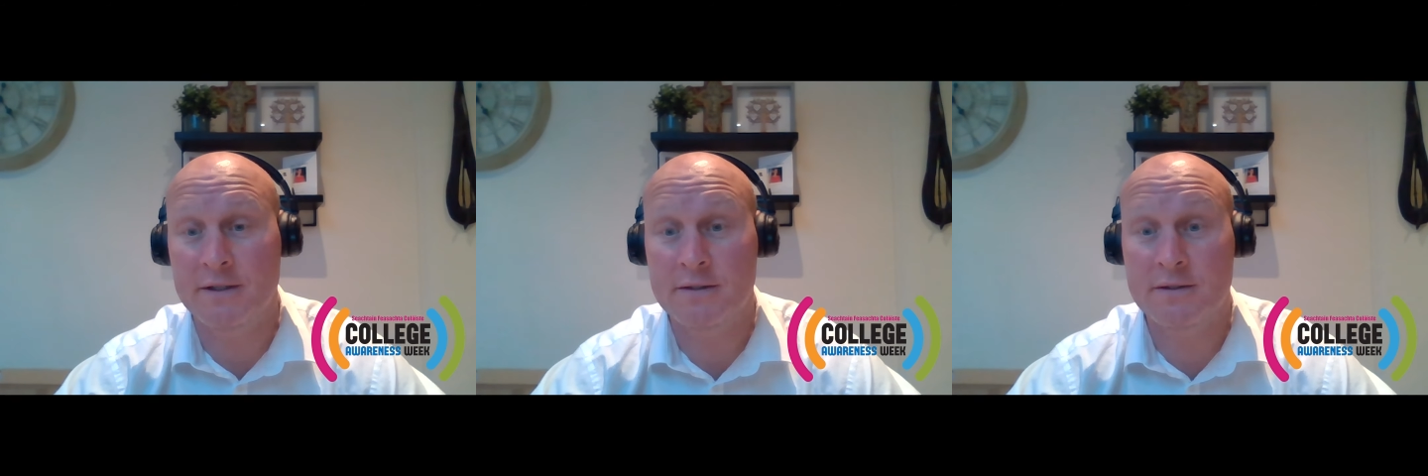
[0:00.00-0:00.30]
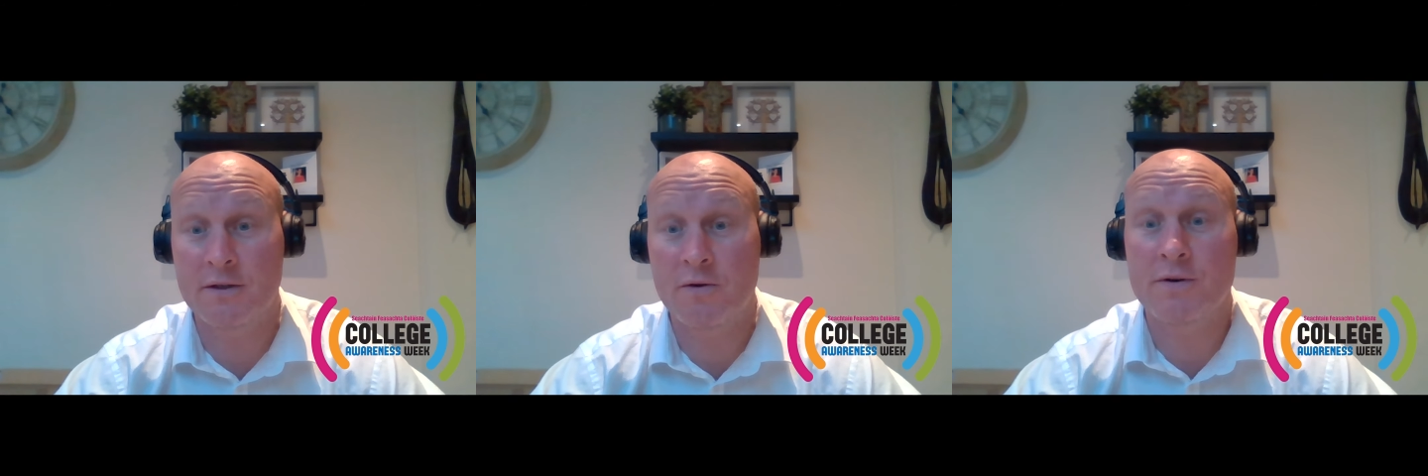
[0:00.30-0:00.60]
So
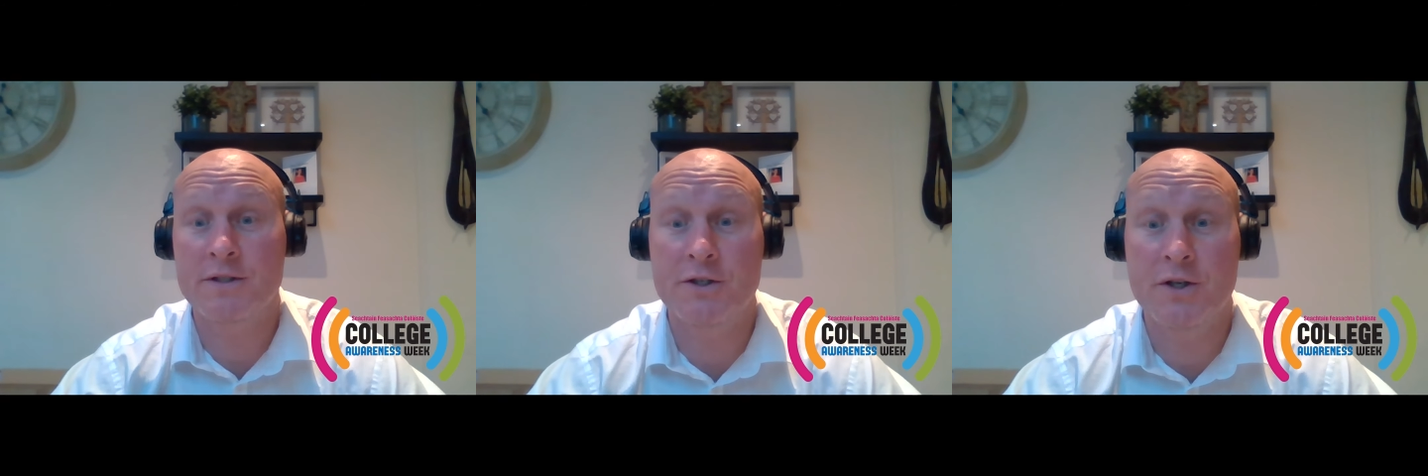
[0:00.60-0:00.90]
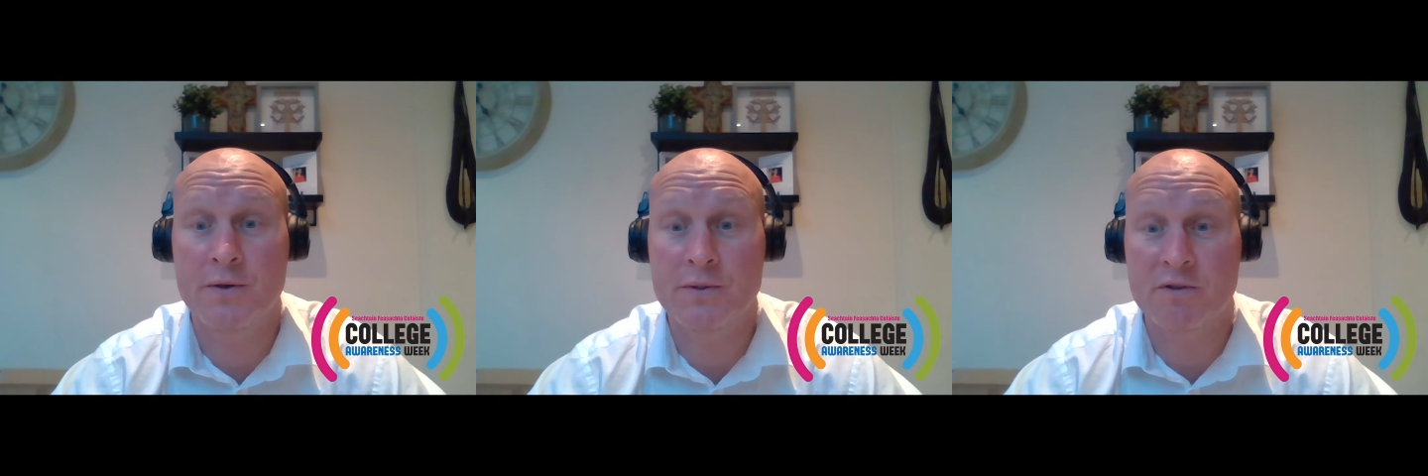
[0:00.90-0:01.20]
the course I
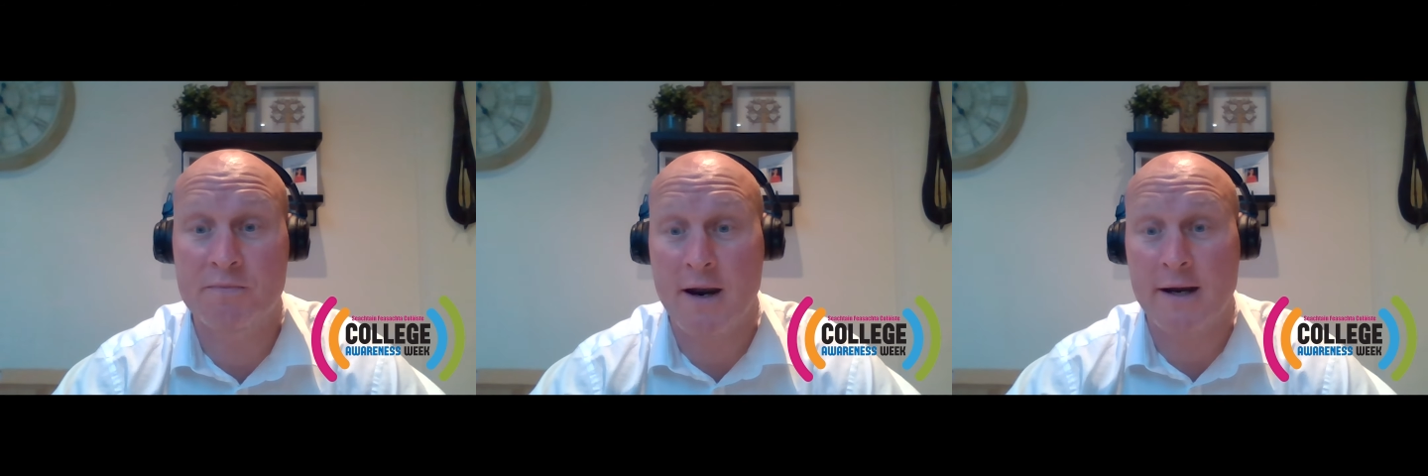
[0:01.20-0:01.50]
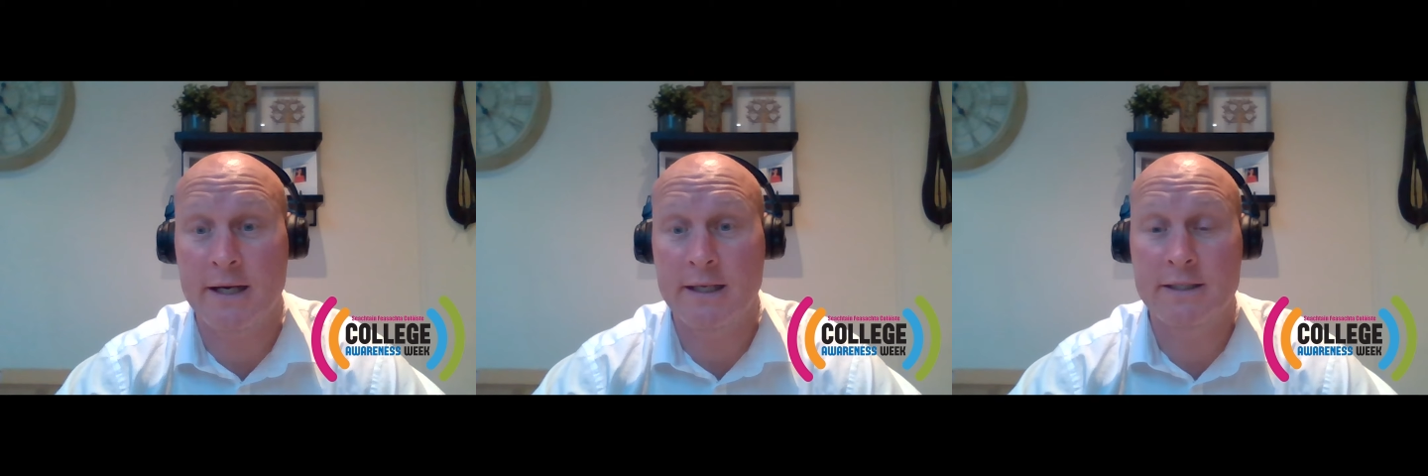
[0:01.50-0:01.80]
chose was
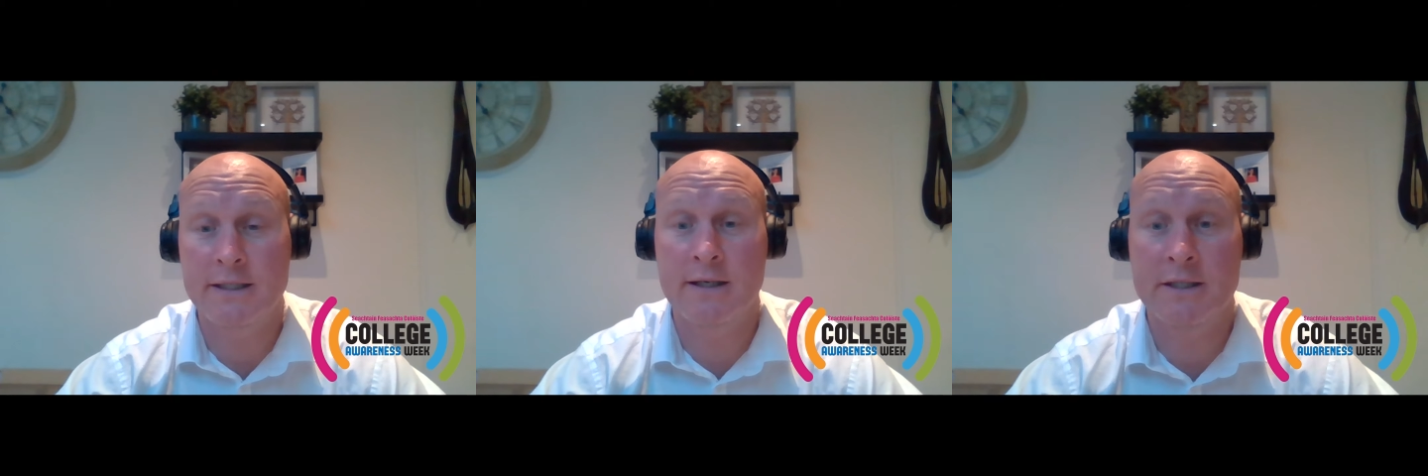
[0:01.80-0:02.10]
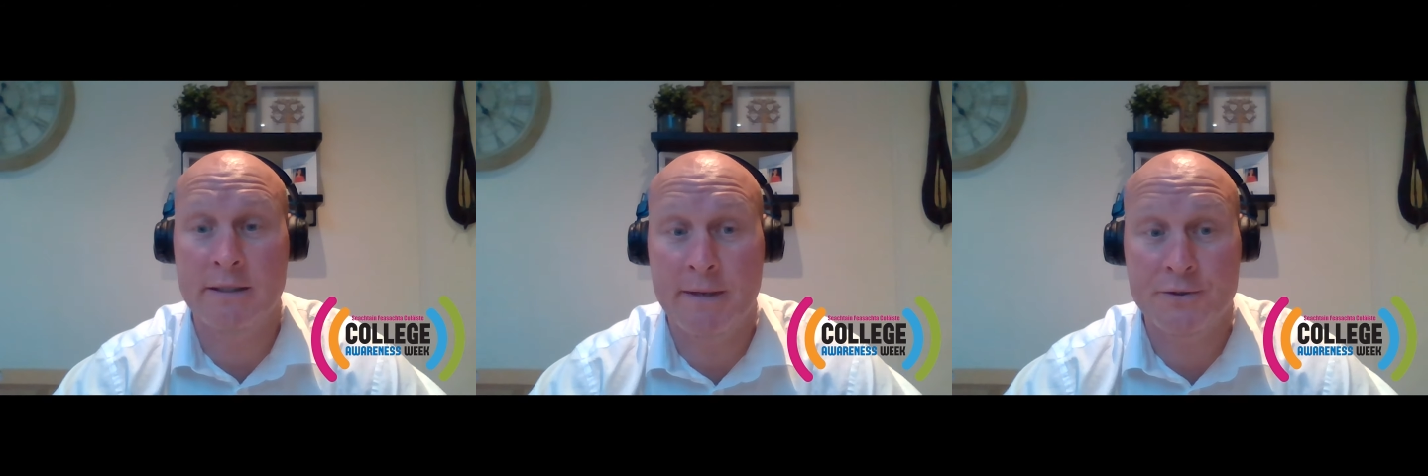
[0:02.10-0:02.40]
marketing and
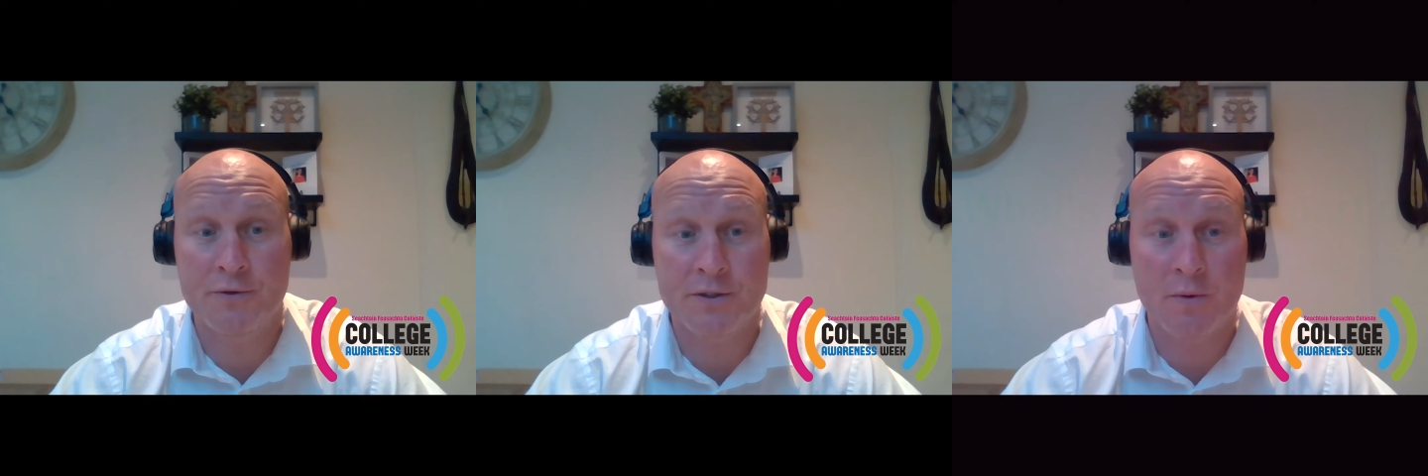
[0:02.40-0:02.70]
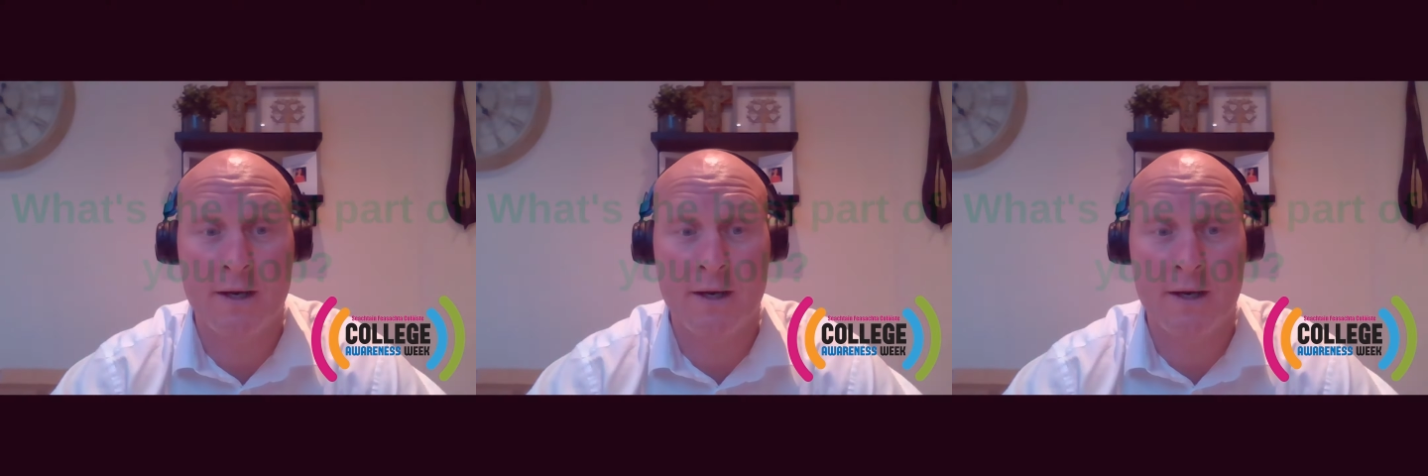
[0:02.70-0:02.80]
DIT Mountjoy Square.